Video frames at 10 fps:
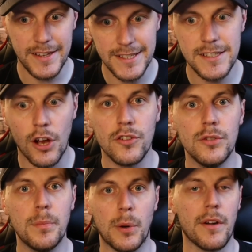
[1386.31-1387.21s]
is how you
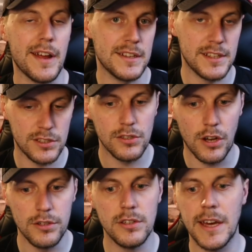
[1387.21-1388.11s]
progress. This is how
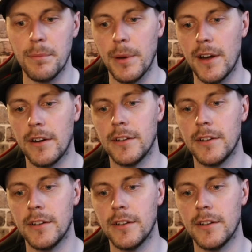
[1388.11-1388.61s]
you get better.